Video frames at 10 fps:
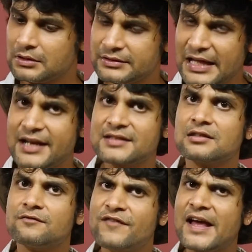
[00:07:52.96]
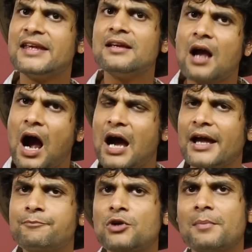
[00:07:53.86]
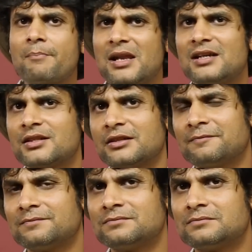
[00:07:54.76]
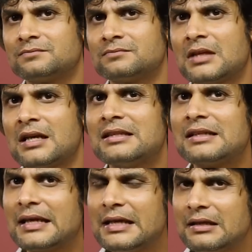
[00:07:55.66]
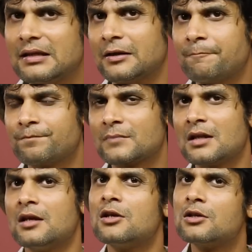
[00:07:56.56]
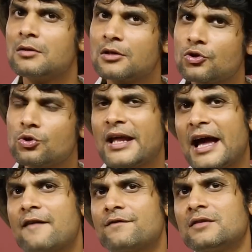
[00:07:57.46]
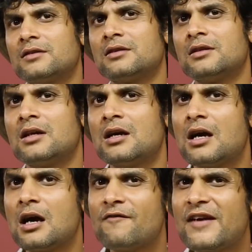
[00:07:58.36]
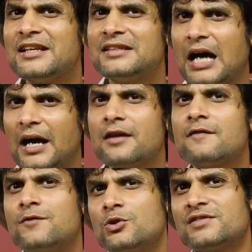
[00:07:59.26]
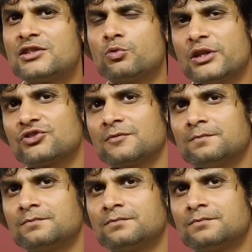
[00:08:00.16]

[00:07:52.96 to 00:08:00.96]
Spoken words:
there is a very high probability that India could have a very dire food situation.